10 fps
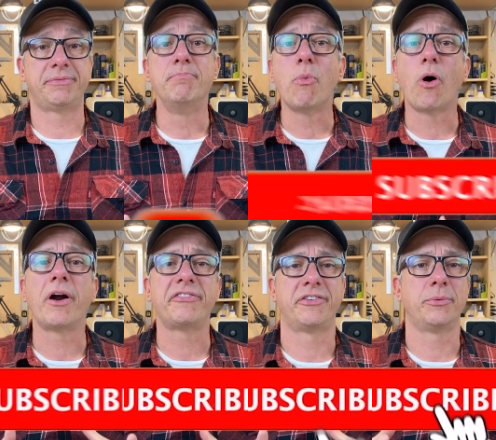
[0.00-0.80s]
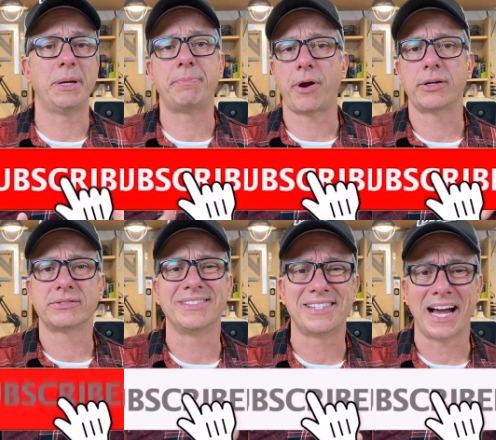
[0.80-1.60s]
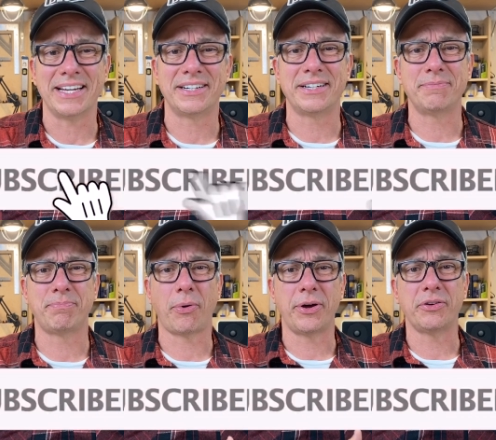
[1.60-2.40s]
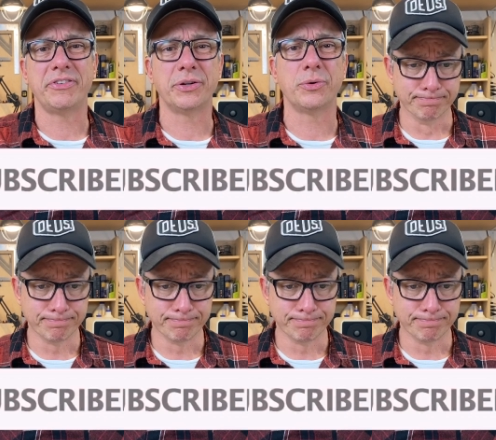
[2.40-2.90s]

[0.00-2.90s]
more from a product designer point of view.